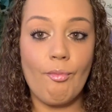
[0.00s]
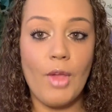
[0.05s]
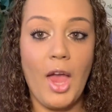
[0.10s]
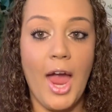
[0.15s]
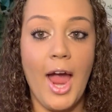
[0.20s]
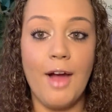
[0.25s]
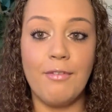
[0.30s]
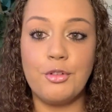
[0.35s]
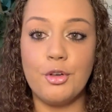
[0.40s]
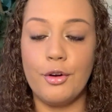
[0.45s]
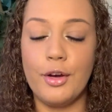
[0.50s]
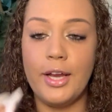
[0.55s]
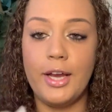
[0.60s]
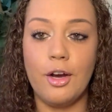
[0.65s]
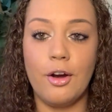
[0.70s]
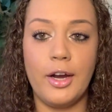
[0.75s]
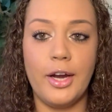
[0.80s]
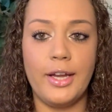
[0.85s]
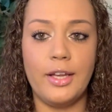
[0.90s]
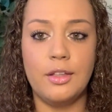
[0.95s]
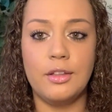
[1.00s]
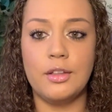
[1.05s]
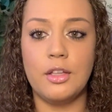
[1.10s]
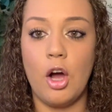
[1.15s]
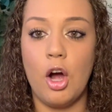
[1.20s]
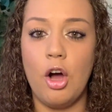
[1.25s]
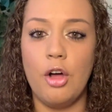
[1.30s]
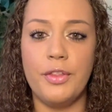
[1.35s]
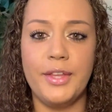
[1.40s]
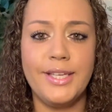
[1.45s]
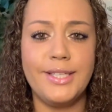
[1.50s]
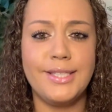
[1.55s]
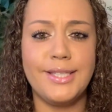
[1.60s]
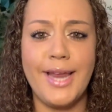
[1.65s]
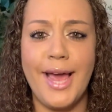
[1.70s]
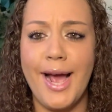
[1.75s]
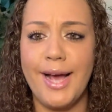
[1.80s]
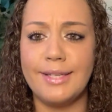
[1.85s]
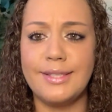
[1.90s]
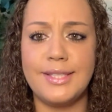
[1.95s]
after hearing all these
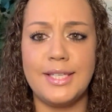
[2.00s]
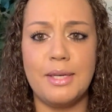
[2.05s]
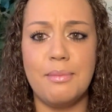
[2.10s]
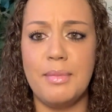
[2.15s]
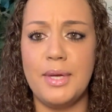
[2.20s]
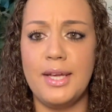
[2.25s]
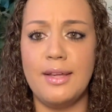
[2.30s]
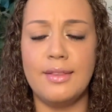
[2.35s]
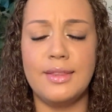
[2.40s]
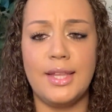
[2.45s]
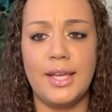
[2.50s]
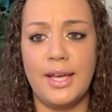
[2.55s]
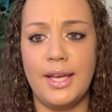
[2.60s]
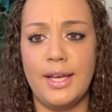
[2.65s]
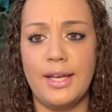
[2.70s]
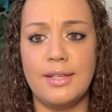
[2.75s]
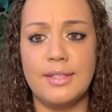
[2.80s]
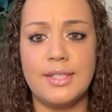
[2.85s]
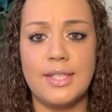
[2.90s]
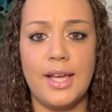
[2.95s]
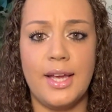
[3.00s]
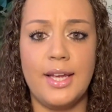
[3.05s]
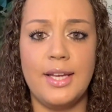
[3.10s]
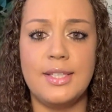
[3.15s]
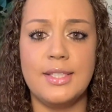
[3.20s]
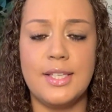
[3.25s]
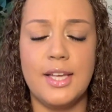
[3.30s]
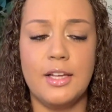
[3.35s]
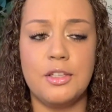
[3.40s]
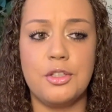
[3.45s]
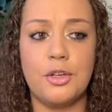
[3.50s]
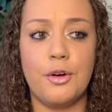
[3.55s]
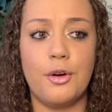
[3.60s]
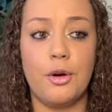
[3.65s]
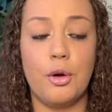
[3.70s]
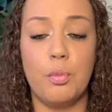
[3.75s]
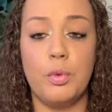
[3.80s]
nasty, mean things that he said to her,